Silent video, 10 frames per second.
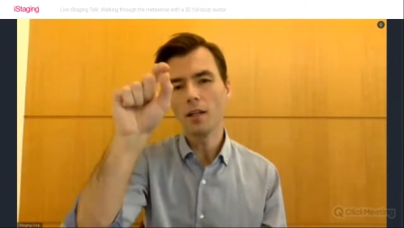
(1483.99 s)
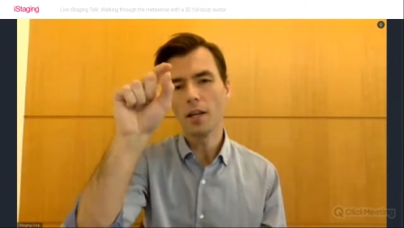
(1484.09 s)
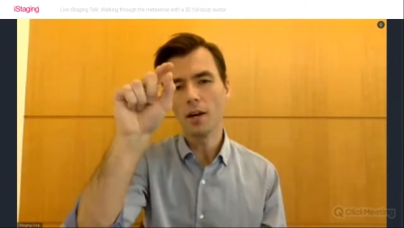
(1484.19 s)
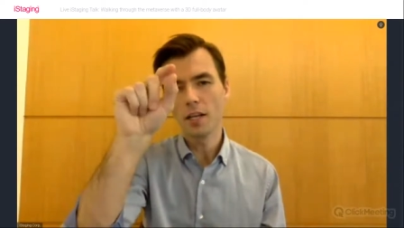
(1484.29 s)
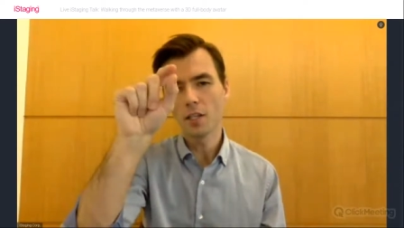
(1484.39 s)

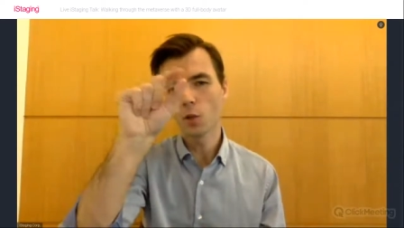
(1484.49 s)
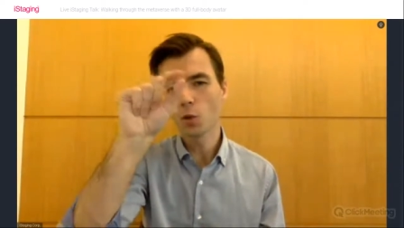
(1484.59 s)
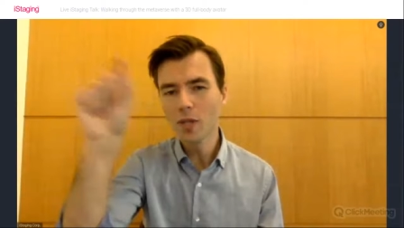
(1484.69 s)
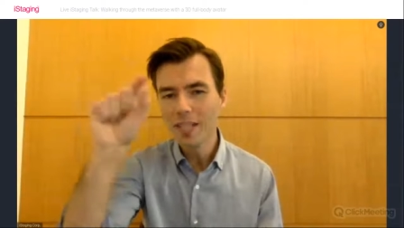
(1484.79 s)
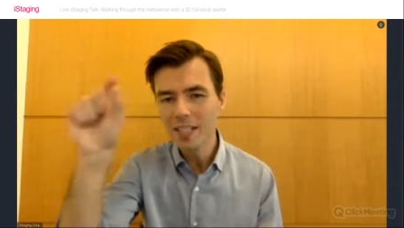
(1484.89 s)
There is
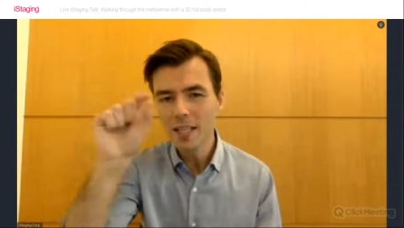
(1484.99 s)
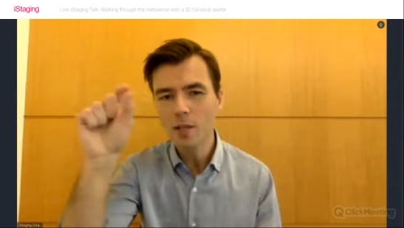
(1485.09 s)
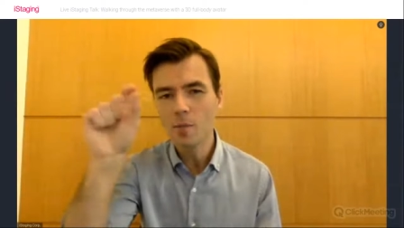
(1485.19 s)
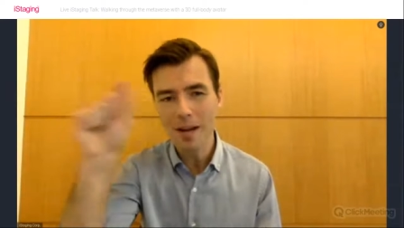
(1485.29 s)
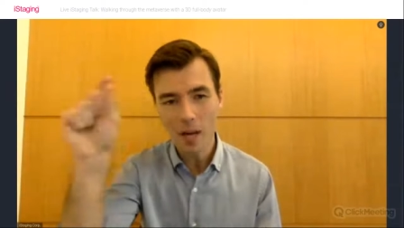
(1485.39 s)

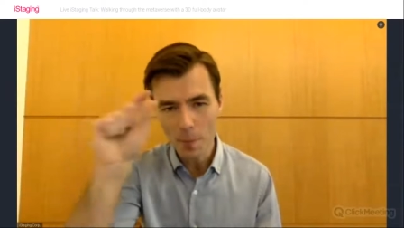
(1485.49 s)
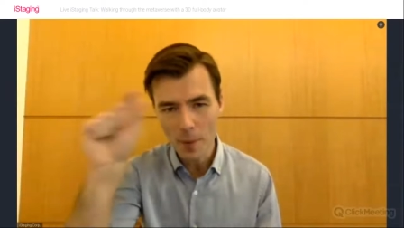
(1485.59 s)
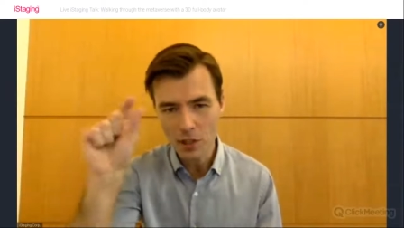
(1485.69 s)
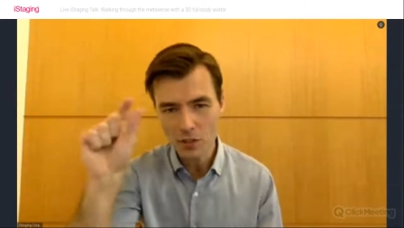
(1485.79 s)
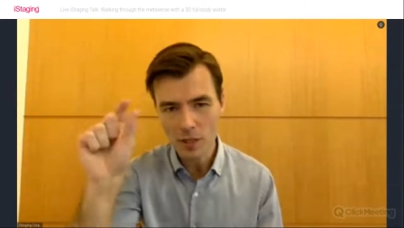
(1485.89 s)
3D
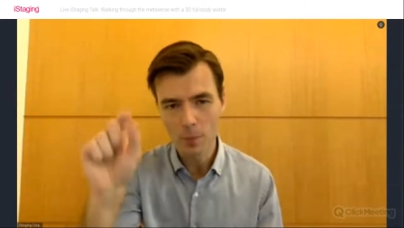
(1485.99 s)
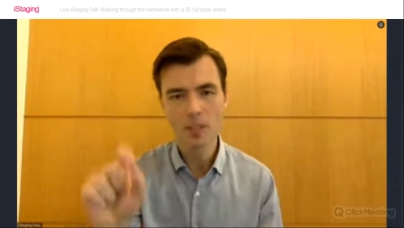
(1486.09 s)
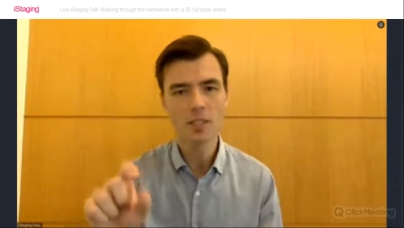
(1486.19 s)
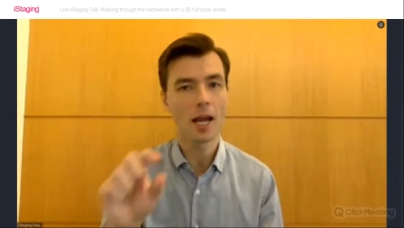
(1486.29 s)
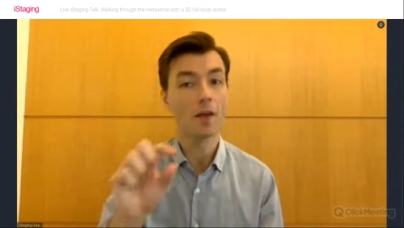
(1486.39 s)
METAmakeR
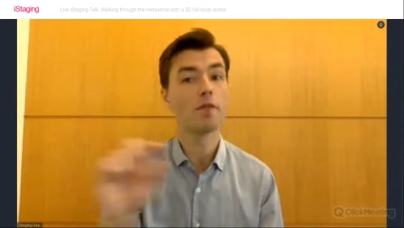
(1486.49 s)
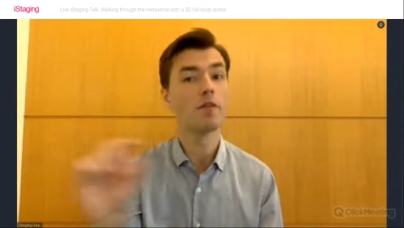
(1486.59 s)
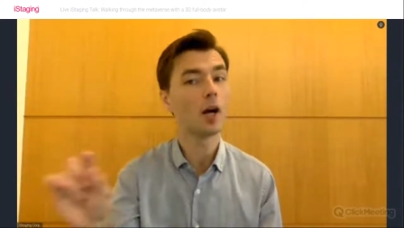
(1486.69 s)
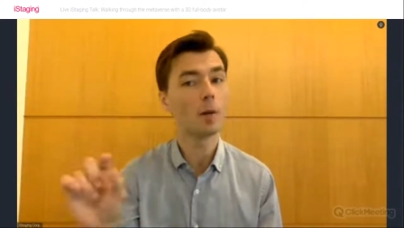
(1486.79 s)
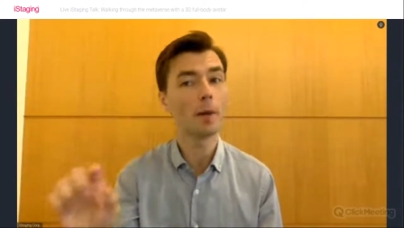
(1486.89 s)
templates and
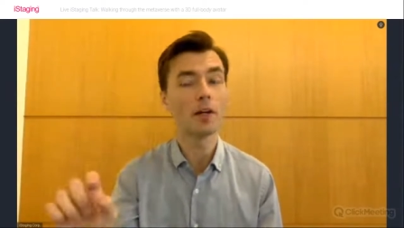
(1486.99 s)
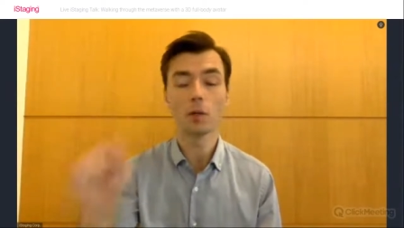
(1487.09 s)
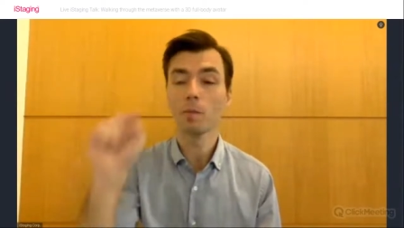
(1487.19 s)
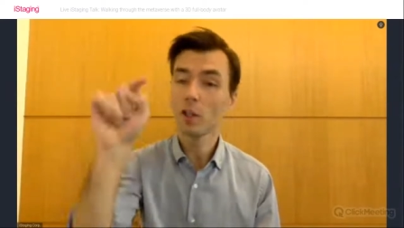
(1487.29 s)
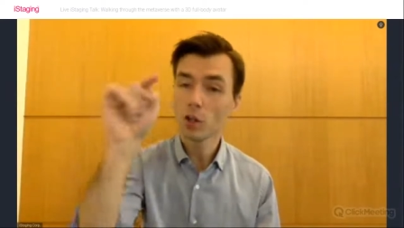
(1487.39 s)

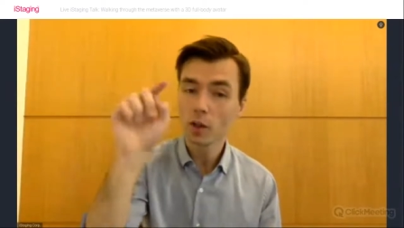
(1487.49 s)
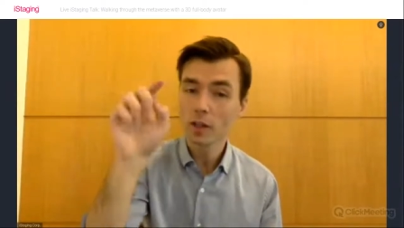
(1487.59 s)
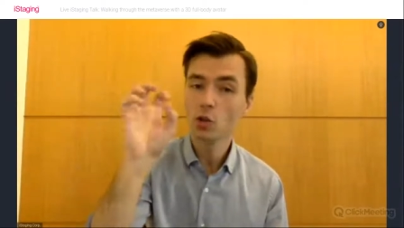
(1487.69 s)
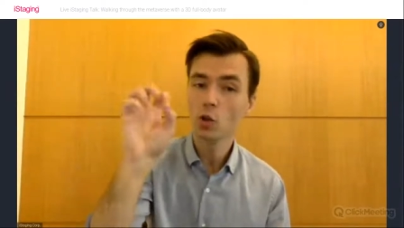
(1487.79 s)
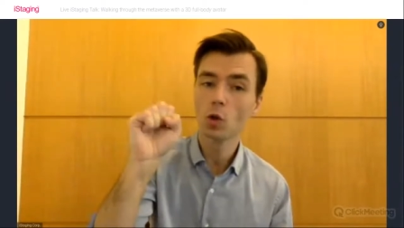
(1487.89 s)
VRMaker. Make sure
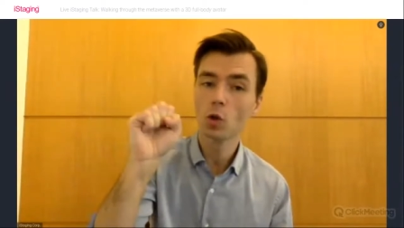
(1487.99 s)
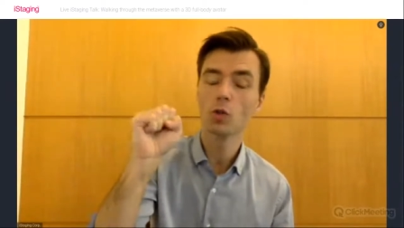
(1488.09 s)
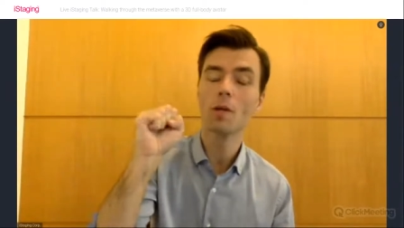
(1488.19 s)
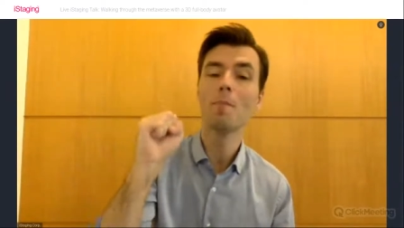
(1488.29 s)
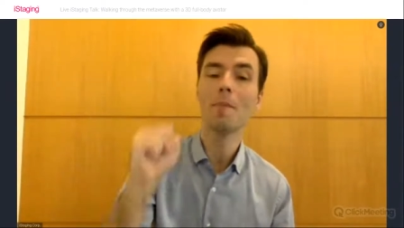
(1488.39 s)
that you go to
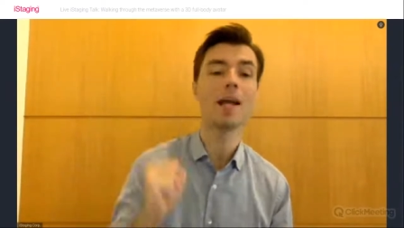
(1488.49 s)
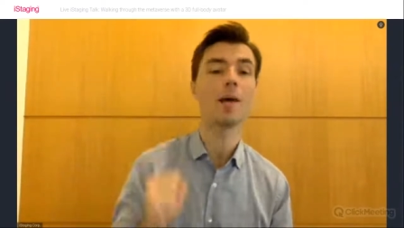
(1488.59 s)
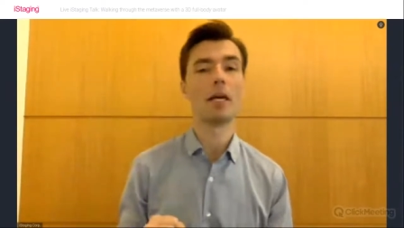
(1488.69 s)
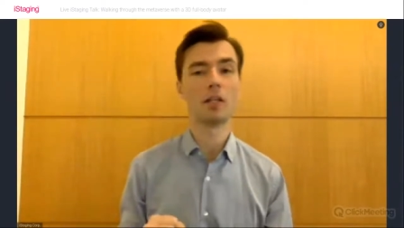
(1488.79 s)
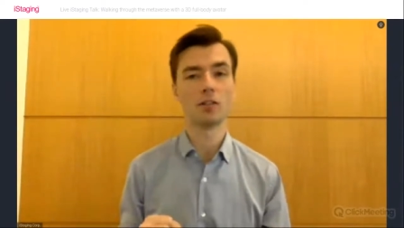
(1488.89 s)
the
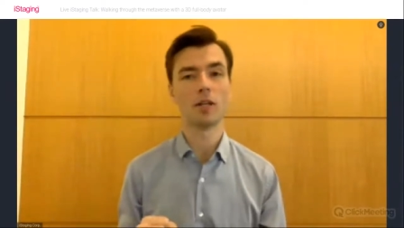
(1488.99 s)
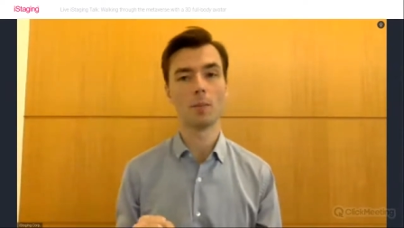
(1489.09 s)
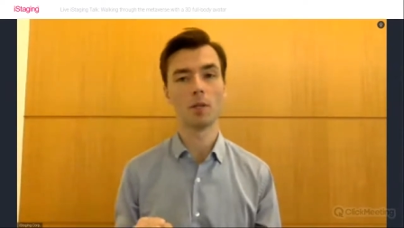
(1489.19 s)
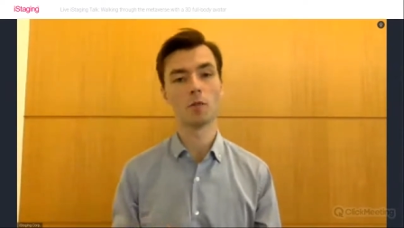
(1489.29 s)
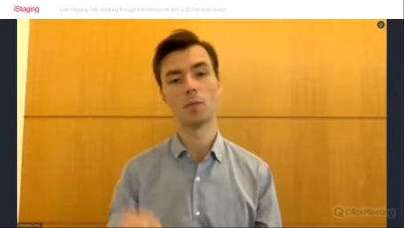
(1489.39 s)
METAmakeR
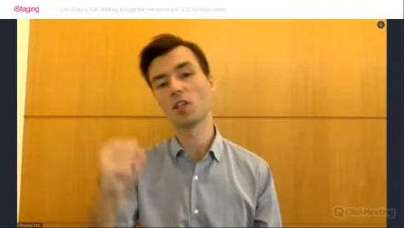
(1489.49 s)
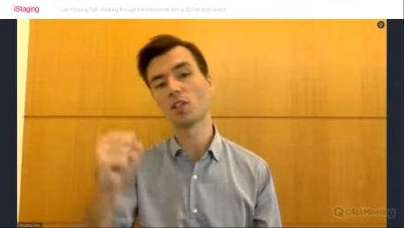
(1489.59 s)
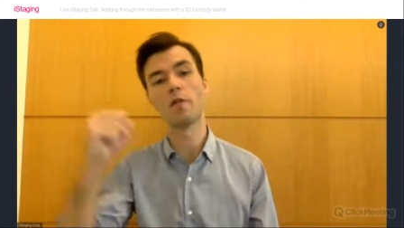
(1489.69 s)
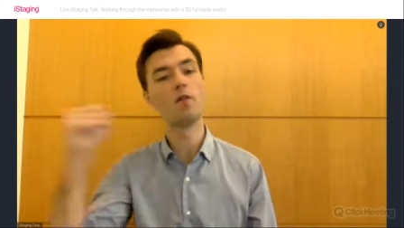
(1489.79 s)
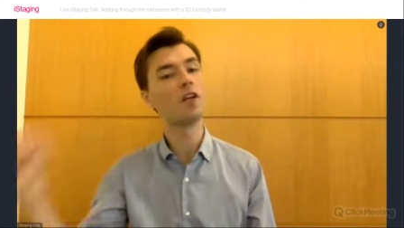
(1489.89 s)
templates, because
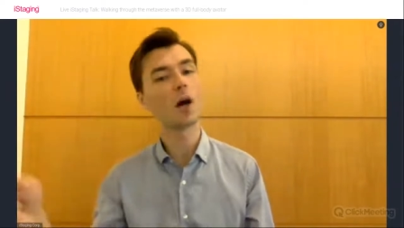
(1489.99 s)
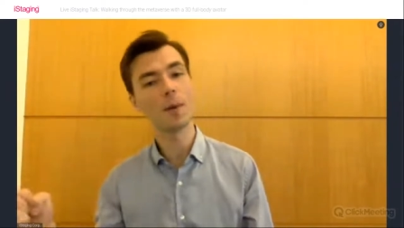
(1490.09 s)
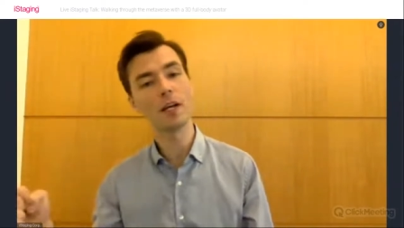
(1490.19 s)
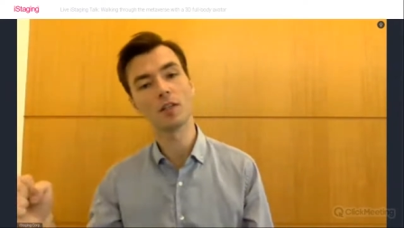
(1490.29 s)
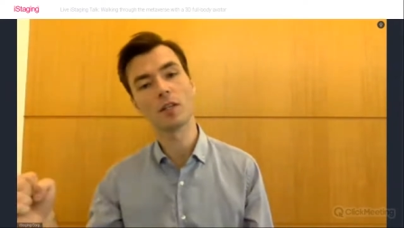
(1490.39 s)
the
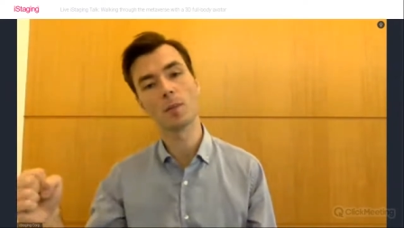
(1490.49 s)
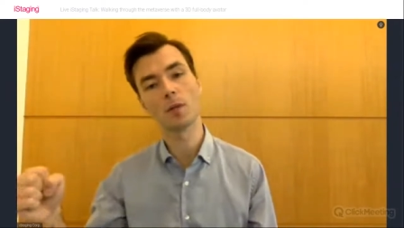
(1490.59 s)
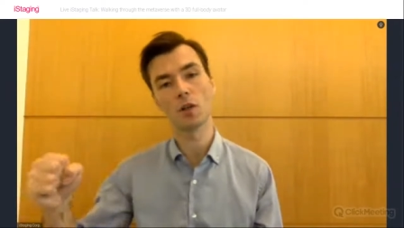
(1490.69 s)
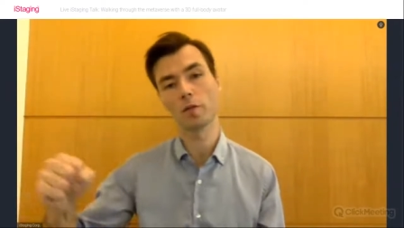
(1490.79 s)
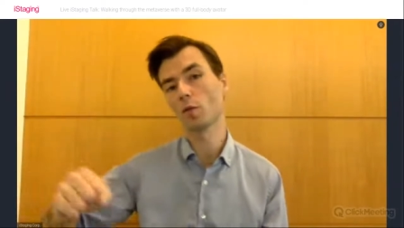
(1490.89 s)
VRMaker
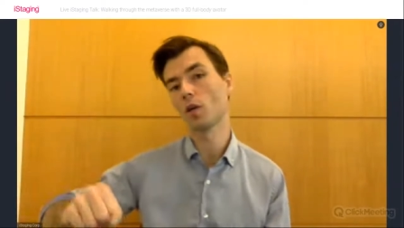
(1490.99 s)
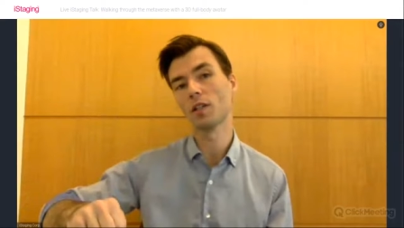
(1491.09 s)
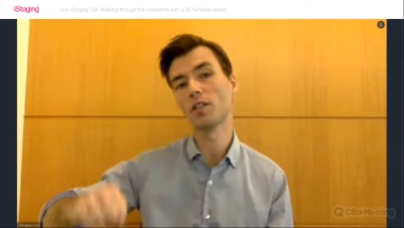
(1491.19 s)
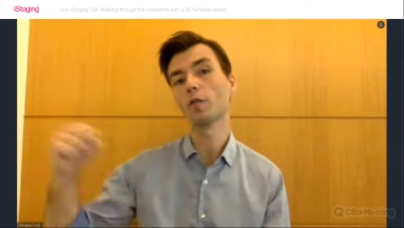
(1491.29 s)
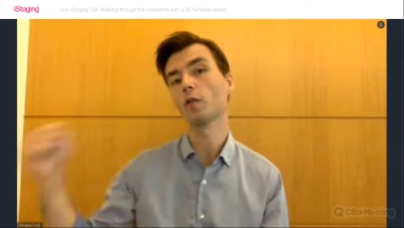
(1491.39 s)
templates are for a
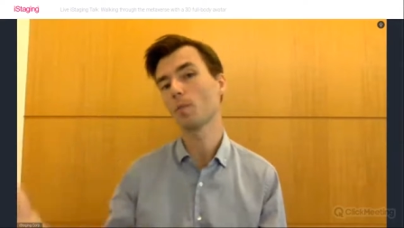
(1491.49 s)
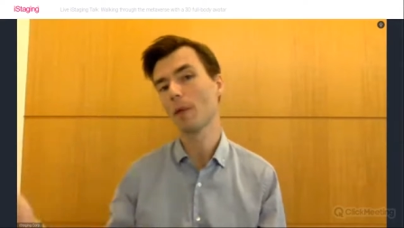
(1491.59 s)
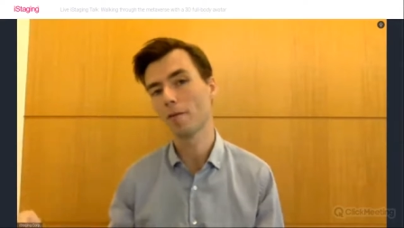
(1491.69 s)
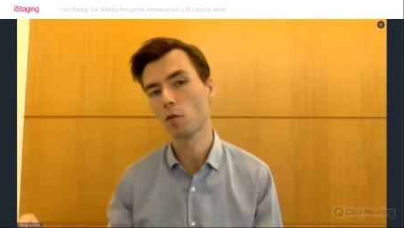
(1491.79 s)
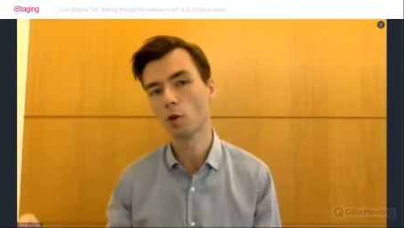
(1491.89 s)
different
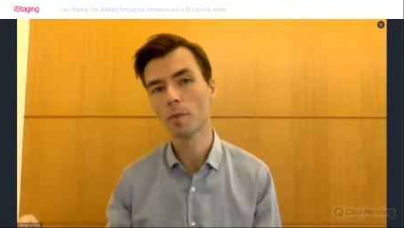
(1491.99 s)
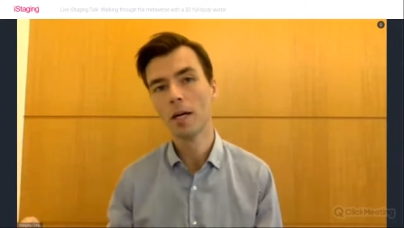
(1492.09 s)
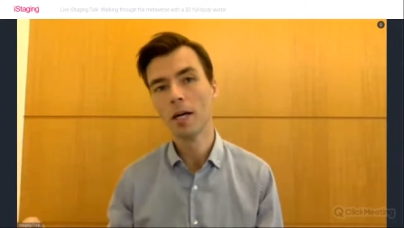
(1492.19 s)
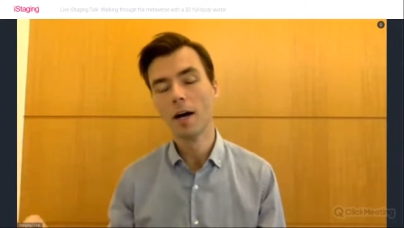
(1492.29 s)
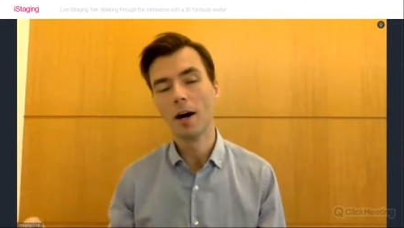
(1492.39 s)
platform.
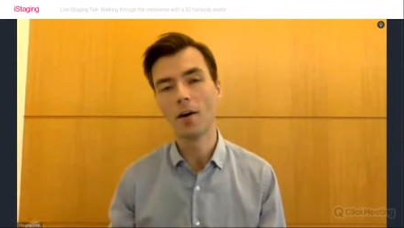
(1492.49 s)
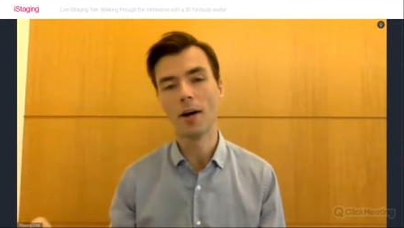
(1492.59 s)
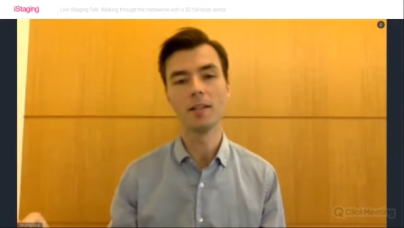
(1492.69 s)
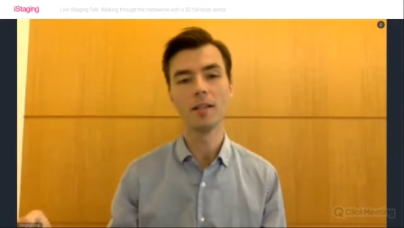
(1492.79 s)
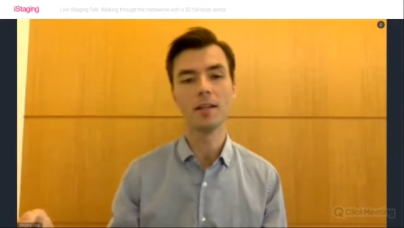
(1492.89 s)
All right,